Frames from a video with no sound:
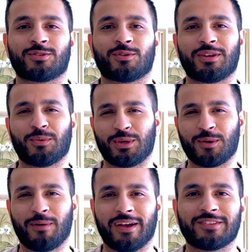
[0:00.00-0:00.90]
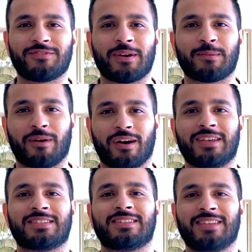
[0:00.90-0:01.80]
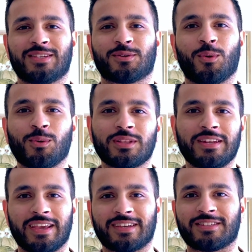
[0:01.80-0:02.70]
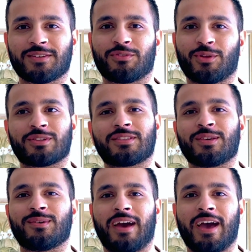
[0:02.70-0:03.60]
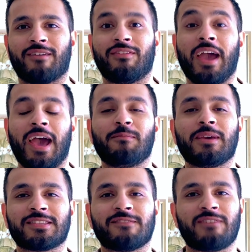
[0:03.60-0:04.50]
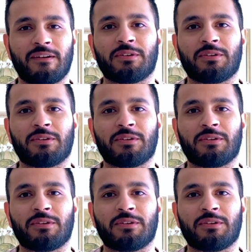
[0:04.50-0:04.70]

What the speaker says: in a way, your mind is very biased and takes all the negative thoughts that you have and makes them very